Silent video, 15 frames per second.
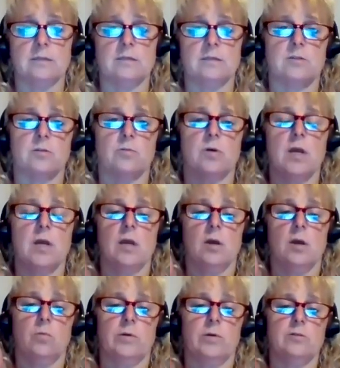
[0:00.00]
so
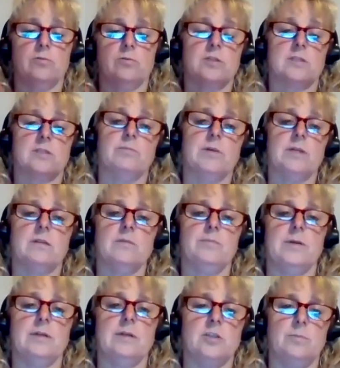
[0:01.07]
when you submit the
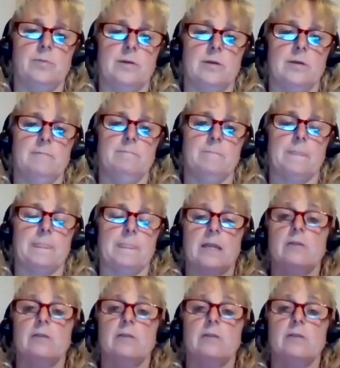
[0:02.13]
PGP, you